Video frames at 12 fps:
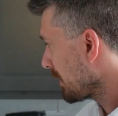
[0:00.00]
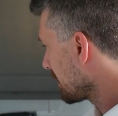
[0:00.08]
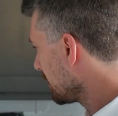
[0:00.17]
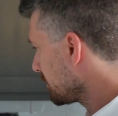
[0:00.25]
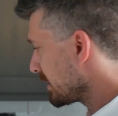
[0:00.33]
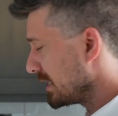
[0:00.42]

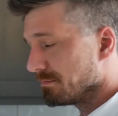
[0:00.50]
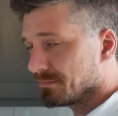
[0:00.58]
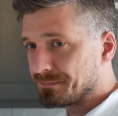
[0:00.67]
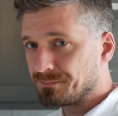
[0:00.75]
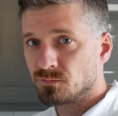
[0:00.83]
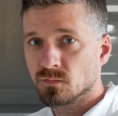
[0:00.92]
Okay.
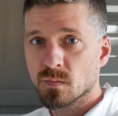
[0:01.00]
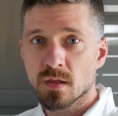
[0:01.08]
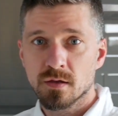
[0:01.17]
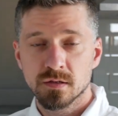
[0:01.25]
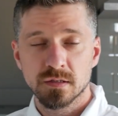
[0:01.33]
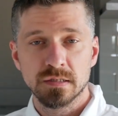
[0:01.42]

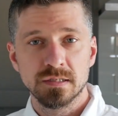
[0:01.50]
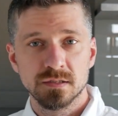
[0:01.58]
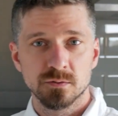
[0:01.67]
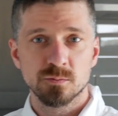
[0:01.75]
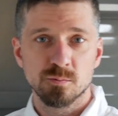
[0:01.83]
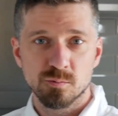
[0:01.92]

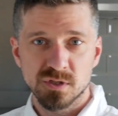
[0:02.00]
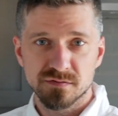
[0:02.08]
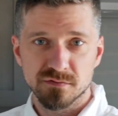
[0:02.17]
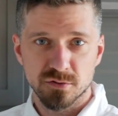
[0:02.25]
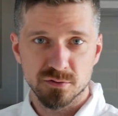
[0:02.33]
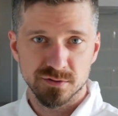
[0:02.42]
What's
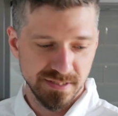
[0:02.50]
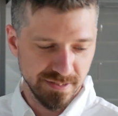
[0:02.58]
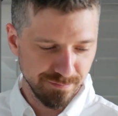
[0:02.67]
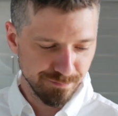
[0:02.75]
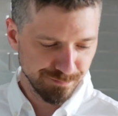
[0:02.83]
vocal tea?